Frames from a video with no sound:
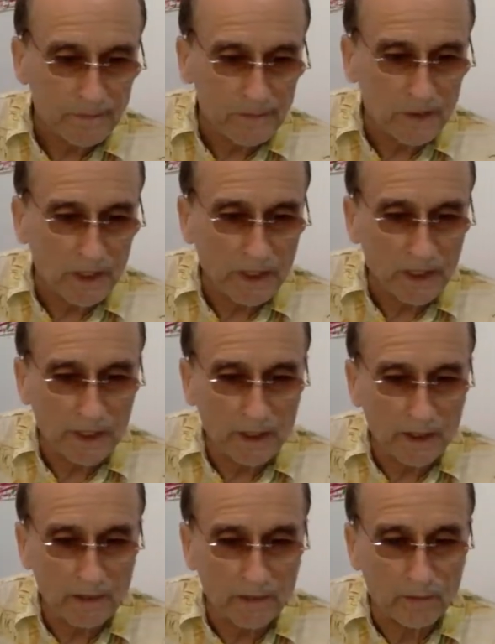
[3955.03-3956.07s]
Check it
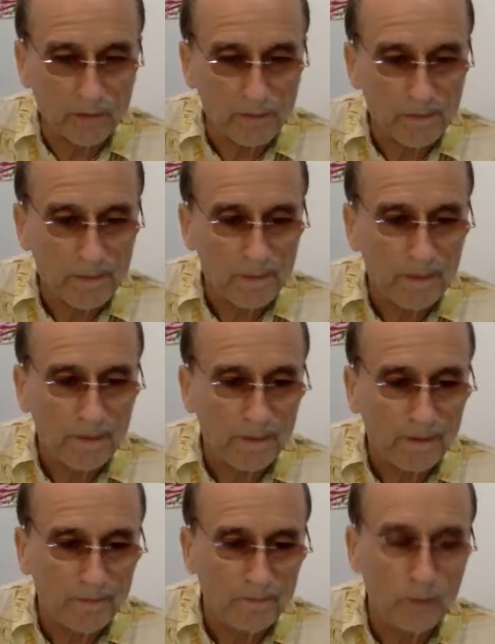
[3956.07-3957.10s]
out.
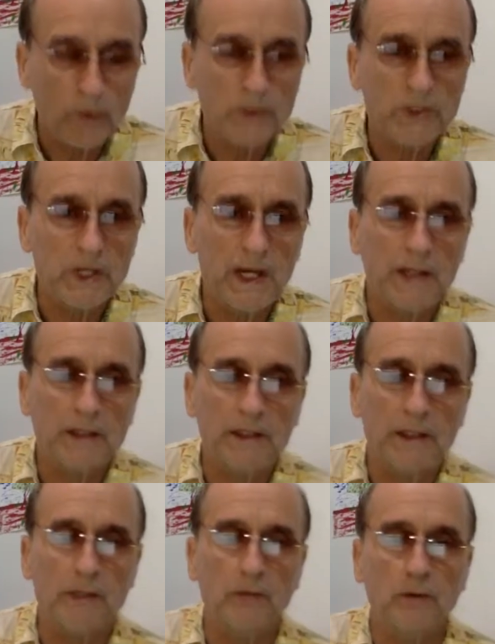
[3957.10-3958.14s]
Voice
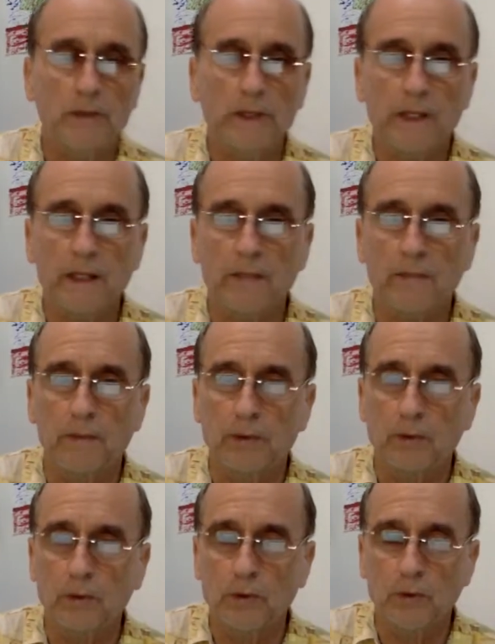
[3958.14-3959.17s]
acting. Look it up.
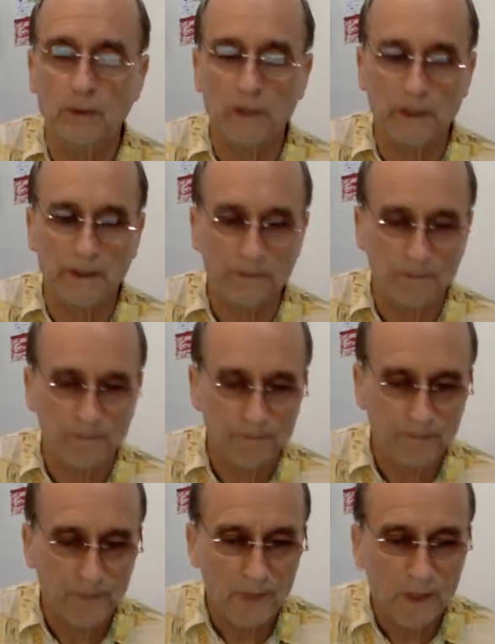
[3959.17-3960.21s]
Google it.
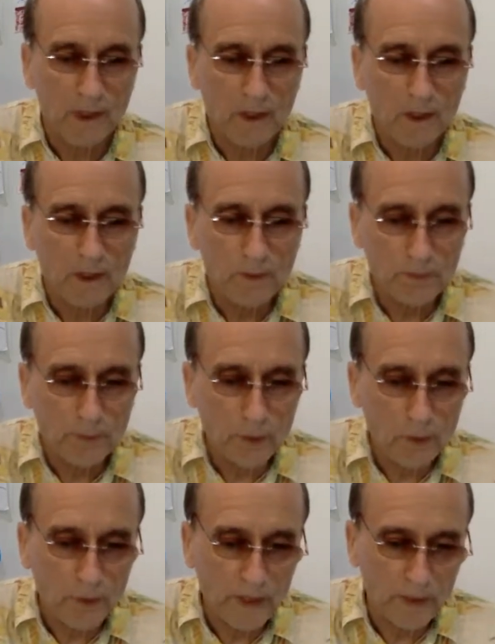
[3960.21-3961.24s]

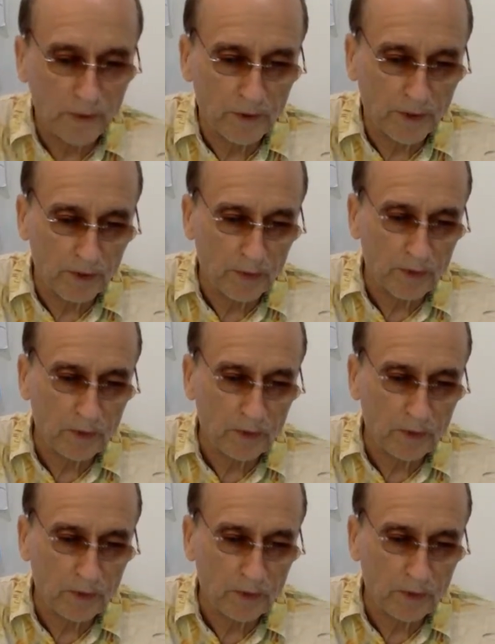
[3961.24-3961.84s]
Programmer, number